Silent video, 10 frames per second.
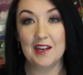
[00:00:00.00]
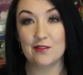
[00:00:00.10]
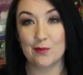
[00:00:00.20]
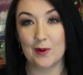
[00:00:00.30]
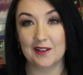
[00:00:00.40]
Hey
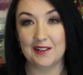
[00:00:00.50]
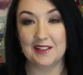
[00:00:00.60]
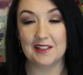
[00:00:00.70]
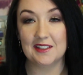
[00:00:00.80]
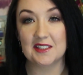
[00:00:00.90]

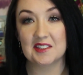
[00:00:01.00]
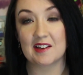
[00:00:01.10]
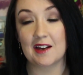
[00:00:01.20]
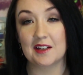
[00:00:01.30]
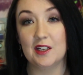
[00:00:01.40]
everybody, it's
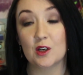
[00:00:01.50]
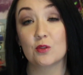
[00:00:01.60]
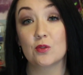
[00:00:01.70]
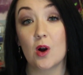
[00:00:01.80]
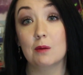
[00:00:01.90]
Kat here
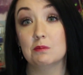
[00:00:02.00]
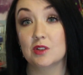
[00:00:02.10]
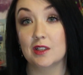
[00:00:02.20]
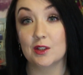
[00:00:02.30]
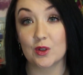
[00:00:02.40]
from
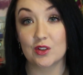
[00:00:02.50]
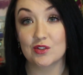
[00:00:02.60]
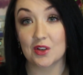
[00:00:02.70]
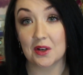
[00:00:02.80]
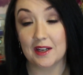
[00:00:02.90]

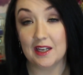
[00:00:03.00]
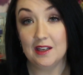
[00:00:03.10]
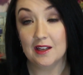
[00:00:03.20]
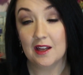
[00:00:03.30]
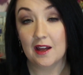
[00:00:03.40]

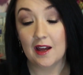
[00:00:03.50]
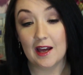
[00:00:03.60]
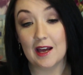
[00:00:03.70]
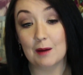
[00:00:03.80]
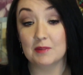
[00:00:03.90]
dollyrouge.ie.
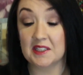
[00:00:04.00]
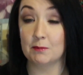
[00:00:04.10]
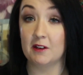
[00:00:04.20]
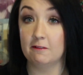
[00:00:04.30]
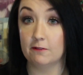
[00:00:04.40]
This
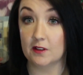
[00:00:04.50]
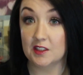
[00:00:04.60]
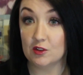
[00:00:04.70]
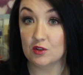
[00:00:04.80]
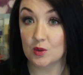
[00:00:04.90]
is my
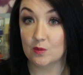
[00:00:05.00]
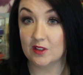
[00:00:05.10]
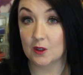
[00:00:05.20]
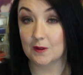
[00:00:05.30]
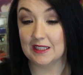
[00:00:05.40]
first YouTube
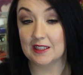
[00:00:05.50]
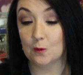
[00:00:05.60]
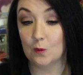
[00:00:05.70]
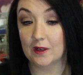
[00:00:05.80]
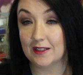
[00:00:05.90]
video in a
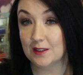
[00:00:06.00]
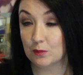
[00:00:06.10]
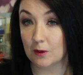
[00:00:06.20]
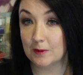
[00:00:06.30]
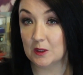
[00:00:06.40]
little while, you
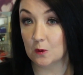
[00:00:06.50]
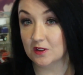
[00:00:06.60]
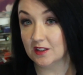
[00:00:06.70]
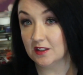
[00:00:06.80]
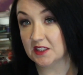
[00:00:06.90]
probably
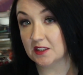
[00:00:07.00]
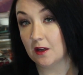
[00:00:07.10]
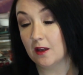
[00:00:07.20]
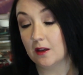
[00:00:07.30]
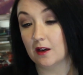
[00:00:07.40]
noticed.
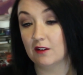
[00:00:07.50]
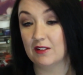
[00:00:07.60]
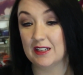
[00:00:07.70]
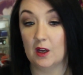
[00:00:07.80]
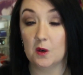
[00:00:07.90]
I've
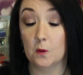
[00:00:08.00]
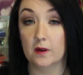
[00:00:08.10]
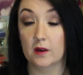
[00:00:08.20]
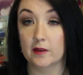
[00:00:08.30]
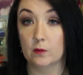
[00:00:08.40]
had a lot
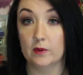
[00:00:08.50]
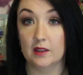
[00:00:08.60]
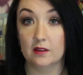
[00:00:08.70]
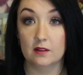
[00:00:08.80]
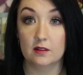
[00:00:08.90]
going on
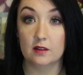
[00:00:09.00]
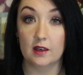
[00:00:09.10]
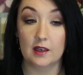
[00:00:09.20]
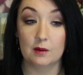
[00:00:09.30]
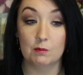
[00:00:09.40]
with
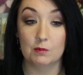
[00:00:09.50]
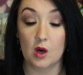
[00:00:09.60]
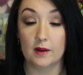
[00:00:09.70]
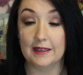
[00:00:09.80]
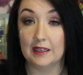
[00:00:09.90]

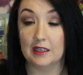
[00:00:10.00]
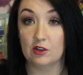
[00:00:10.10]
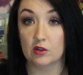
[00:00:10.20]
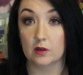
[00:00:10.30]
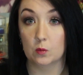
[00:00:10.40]

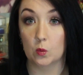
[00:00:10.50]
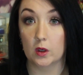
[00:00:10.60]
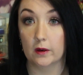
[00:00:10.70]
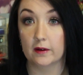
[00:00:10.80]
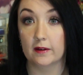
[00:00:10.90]
college and
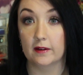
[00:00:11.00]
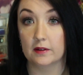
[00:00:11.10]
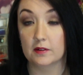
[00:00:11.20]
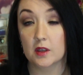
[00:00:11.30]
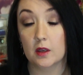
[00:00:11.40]
work
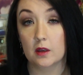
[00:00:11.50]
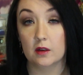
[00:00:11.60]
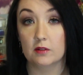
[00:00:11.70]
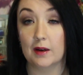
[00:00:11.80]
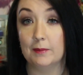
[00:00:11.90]
and
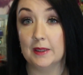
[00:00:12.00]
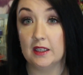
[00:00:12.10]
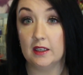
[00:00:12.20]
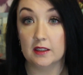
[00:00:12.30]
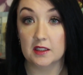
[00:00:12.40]

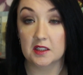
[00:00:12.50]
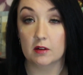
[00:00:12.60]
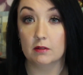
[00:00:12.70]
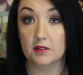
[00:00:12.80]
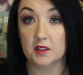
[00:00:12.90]
family and
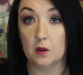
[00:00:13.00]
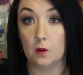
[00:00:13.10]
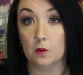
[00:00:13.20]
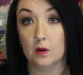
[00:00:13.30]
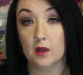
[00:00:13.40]
stuff,
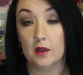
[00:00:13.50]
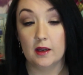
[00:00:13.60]
so